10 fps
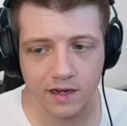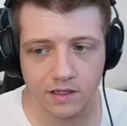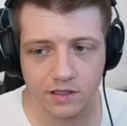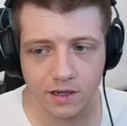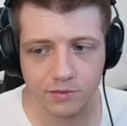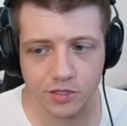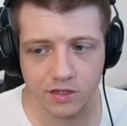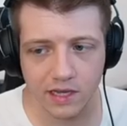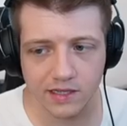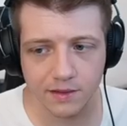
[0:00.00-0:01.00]
Good, I'm sure
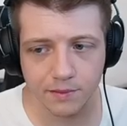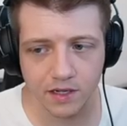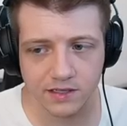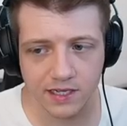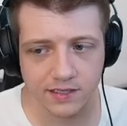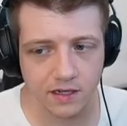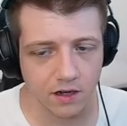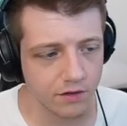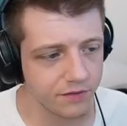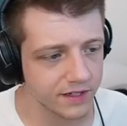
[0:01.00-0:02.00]
glad they bug tested it. Oh, it fixed